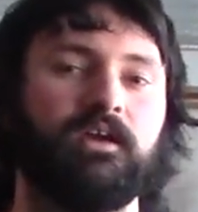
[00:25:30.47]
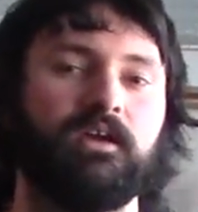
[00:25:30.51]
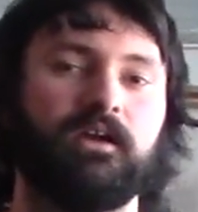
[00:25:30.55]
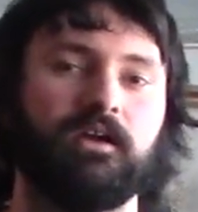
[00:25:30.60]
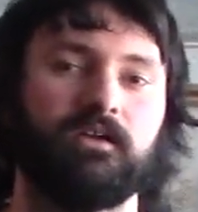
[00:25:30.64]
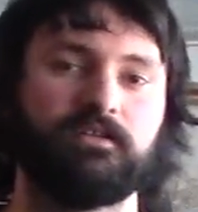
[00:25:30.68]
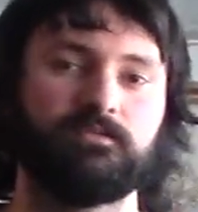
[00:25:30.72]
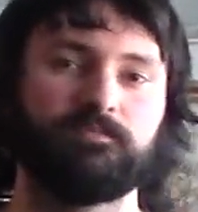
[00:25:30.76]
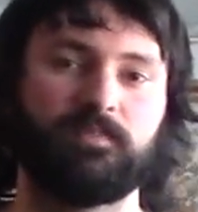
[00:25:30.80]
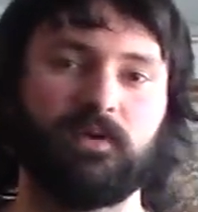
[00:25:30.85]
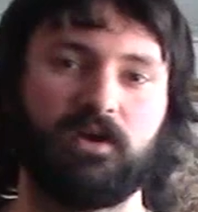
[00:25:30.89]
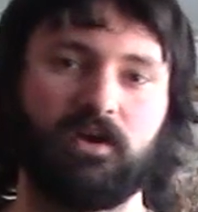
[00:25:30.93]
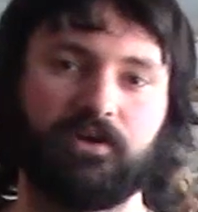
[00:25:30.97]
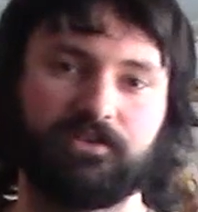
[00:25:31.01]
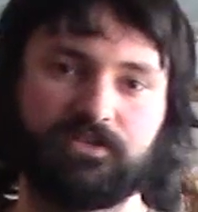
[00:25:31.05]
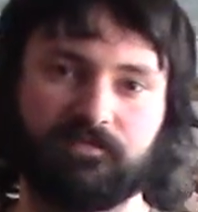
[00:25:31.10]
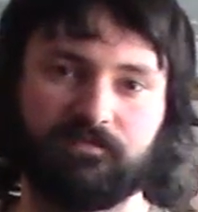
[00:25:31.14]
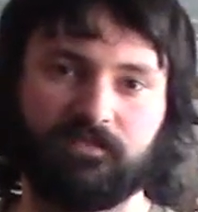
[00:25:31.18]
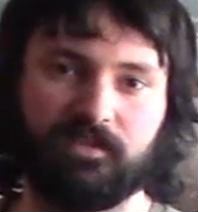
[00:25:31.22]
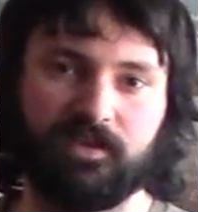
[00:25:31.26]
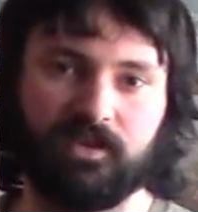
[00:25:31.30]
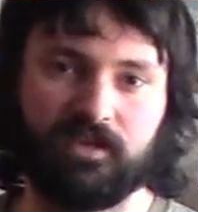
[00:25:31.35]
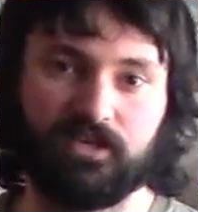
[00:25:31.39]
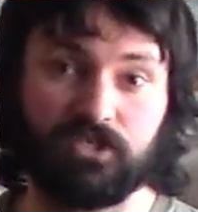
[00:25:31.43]
It's part
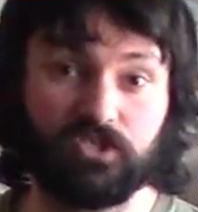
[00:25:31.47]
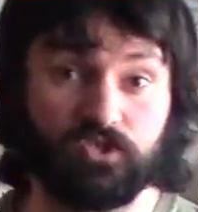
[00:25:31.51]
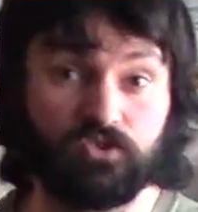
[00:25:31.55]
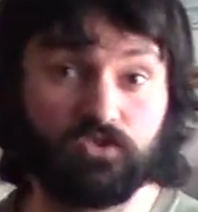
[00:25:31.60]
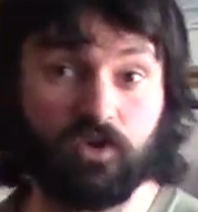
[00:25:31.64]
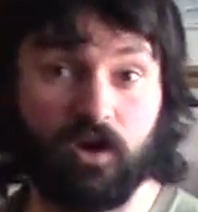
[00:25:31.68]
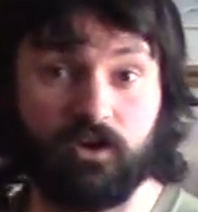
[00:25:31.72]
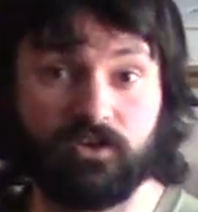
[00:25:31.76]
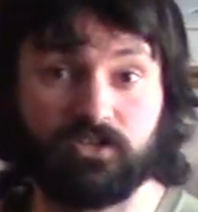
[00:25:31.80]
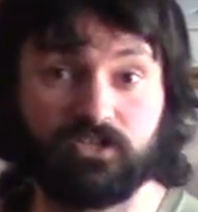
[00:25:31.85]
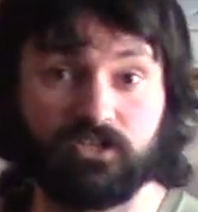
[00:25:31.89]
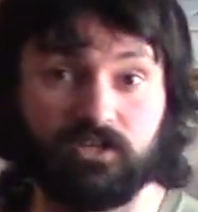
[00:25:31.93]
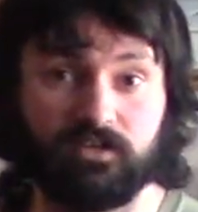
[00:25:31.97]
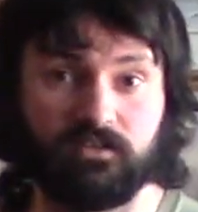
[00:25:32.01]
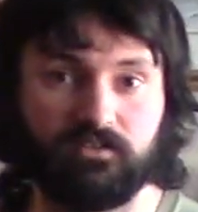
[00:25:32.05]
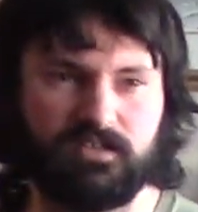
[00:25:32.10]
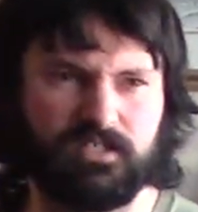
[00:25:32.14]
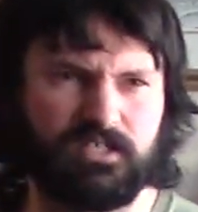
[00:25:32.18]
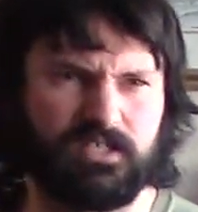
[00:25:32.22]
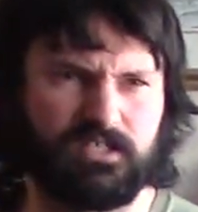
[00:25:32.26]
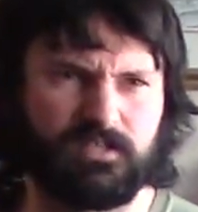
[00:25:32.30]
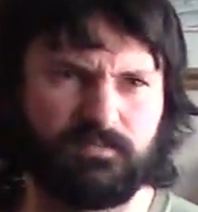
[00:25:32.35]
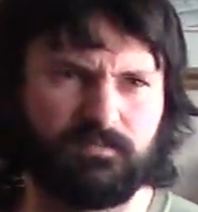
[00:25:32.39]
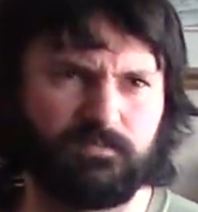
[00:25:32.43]
of the structure.
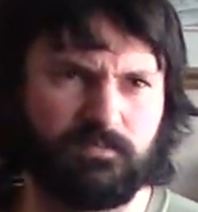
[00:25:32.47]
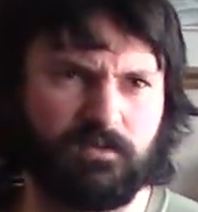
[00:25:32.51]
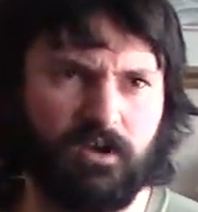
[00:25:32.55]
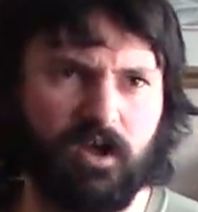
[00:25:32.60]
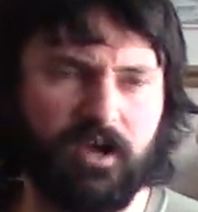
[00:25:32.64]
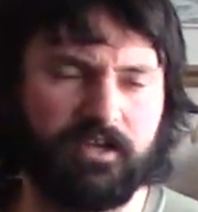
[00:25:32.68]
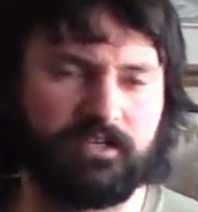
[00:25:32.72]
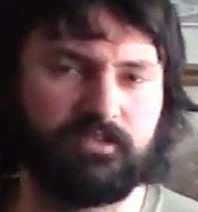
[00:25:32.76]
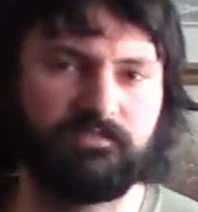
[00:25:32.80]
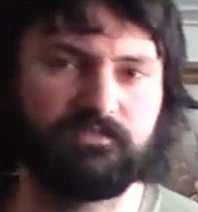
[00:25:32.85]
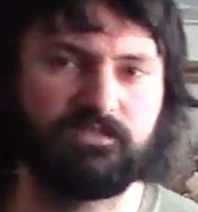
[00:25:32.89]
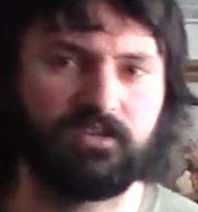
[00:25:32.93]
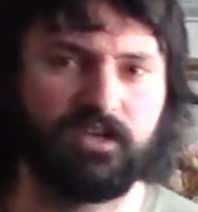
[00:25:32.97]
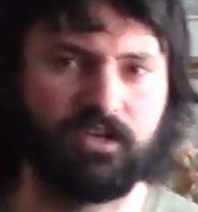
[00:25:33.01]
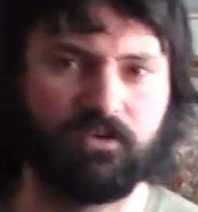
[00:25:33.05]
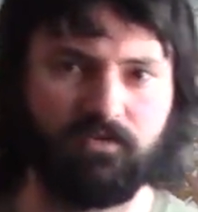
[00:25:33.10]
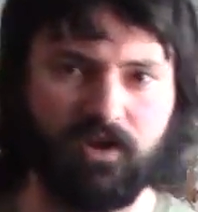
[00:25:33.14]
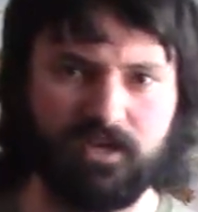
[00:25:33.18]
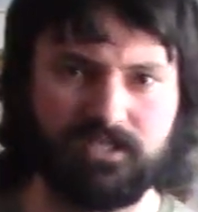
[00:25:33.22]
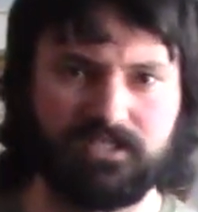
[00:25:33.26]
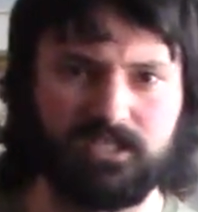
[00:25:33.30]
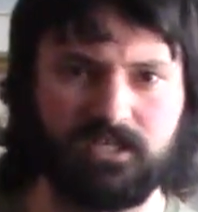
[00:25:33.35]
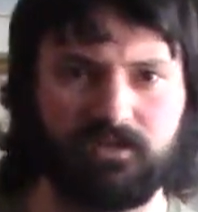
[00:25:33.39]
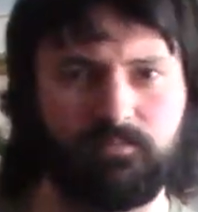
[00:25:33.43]
This is kind of
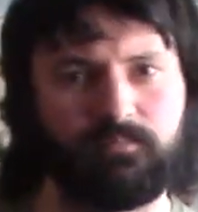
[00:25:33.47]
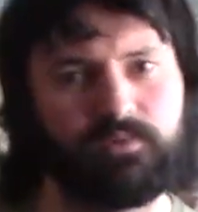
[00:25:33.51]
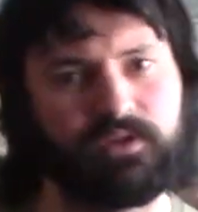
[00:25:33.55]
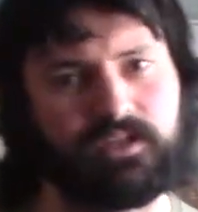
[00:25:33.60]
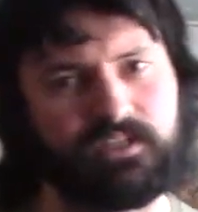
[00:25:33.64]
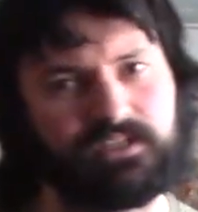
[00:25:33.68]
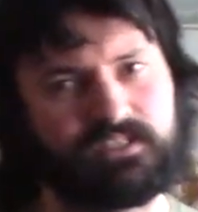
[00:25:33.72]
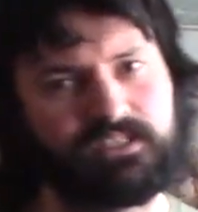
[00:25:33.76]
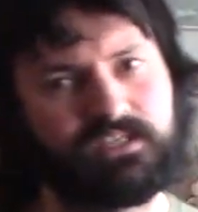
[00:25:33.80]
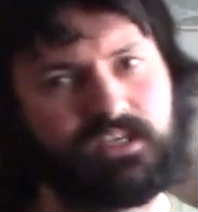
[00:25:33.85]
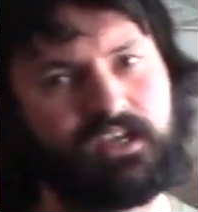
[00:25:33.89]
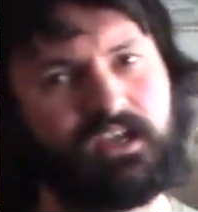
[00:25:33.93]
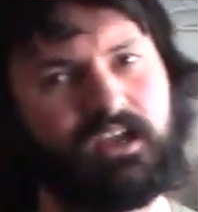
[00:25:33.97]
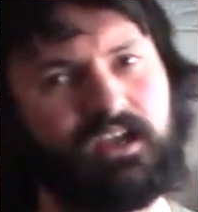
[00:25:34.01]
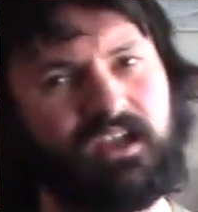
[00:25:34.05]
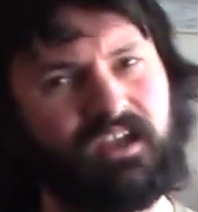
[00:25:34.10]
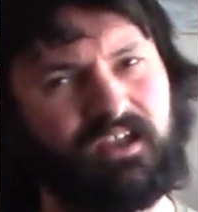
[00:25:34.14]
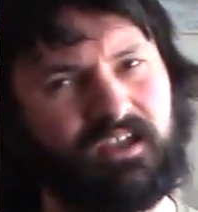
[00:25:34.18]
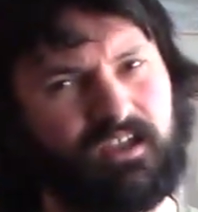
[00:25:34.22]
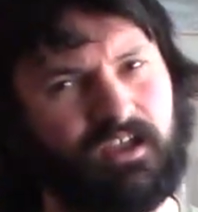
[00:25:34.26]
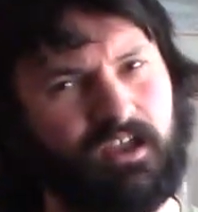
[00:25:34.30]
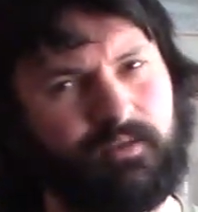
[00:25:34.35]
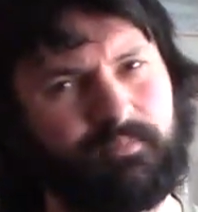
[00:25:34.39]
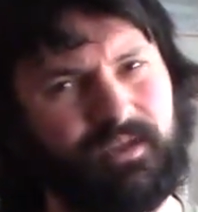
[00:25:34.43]
digressing, but it's
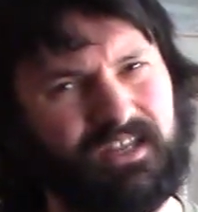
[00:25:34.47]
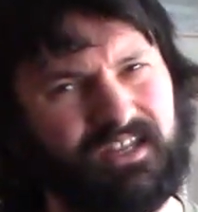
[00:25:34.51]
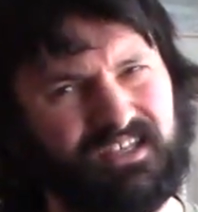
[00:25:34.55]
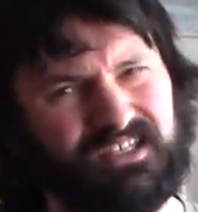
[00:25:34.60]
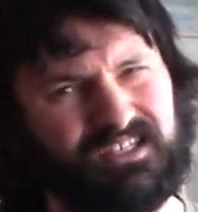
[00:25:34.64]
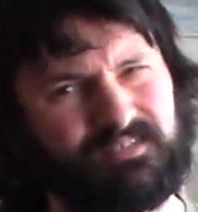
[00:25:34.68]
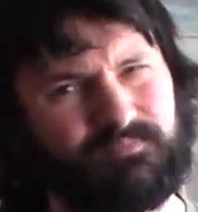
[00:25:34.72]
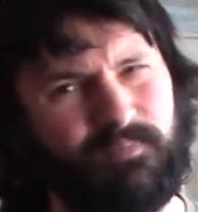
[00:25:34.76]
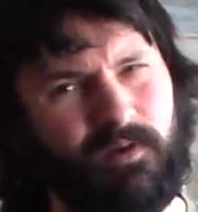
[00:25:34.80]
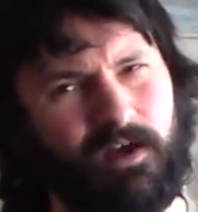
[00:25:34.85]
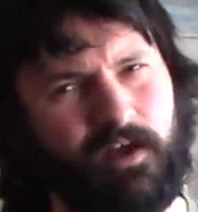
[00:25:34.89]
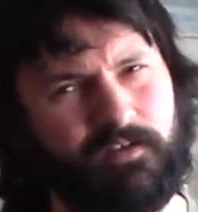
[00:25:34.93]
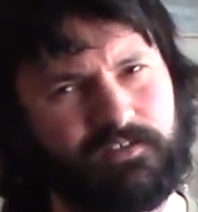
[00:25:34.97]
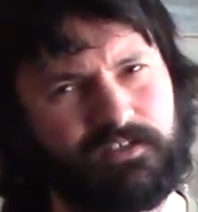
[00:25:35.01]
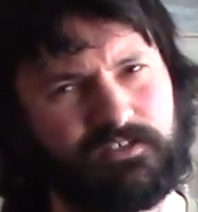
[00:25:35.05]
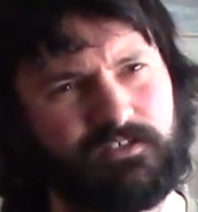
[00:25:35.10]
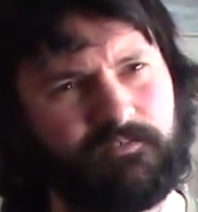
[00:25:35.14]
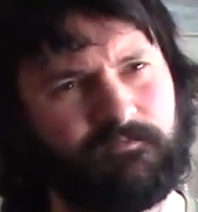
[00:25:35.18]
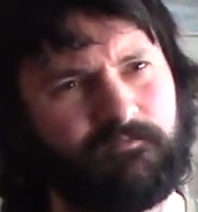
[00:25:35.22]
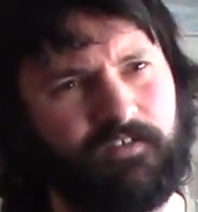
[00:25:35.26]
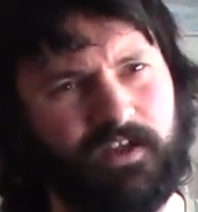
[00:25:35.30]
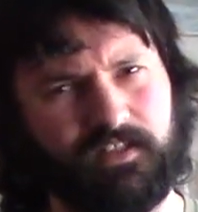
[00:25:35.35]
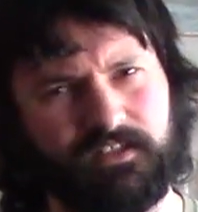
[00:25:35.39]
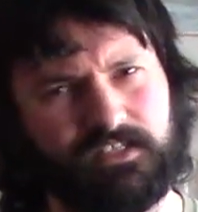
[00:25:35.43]
part of
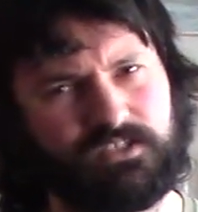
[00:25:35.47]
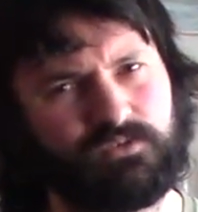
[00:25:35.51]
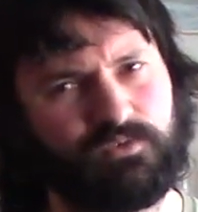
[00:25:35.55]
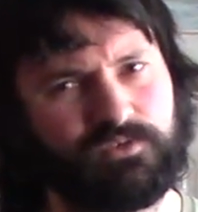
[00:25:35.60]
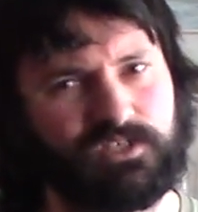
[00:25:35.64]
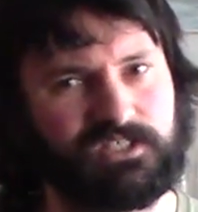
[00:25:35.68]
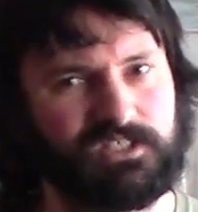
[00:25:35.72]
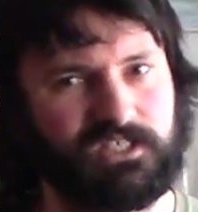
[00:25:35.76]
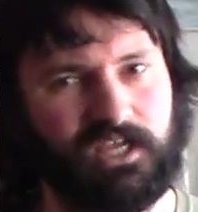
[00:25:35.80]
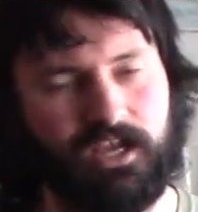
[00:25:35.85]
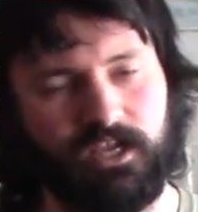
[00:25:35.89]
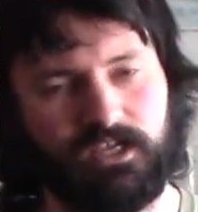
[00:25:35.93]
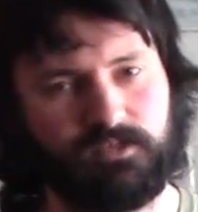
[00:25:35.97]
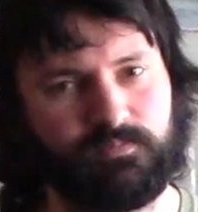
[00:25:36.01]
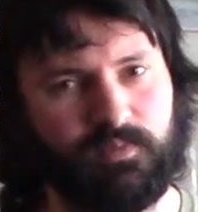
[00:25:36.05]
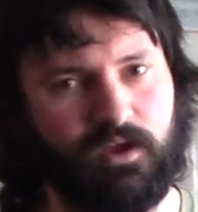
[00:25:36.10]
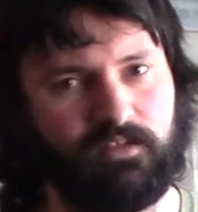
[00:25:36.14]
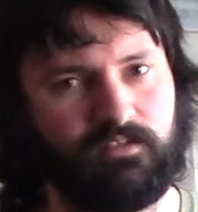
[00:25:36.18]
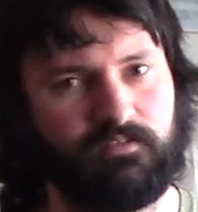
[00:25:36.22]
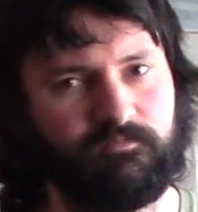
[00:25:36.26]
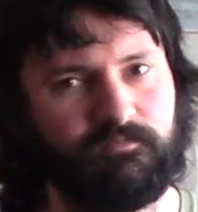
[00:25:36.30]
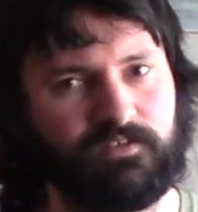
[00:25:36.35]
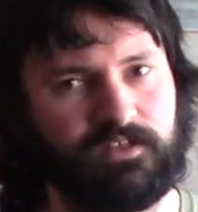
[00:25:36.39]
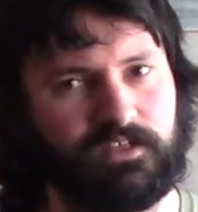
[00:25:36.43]
defence, or say it's
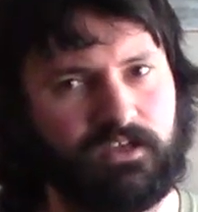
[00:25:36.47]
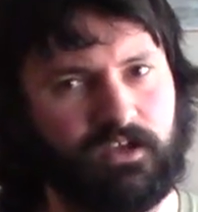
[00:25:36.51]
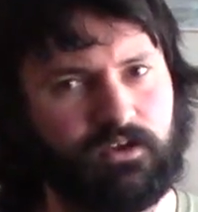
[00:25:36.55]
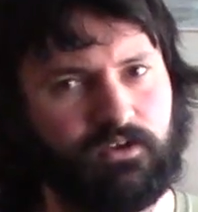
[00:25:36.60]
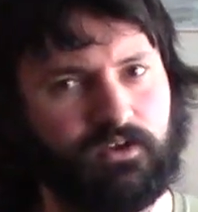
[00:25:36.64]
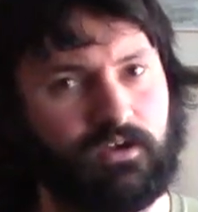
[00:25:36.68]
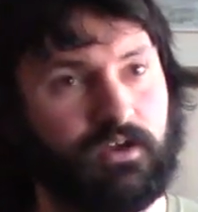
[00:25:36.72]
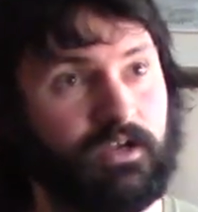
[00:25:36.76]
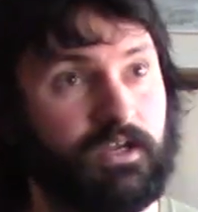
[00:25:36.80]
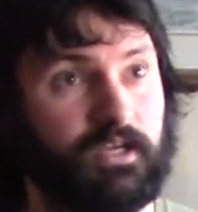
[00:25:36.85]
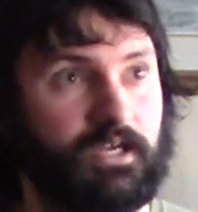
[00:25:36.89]
part of the video.